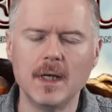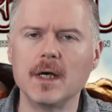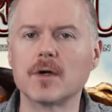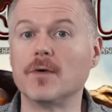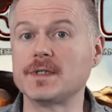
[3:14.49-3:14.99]

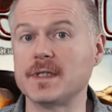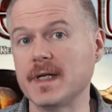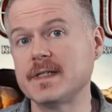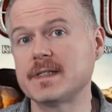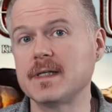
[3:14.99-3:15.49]
Of course, the
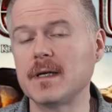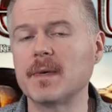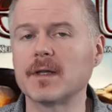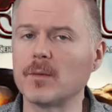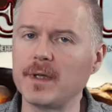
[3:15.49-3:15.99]
nice thing
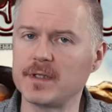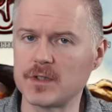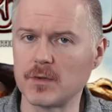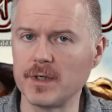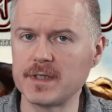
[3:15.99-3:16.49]
about the way the
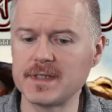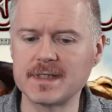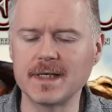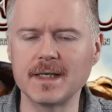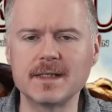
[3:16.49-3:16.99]
story is
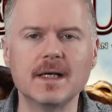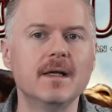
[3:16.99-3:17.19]
designed,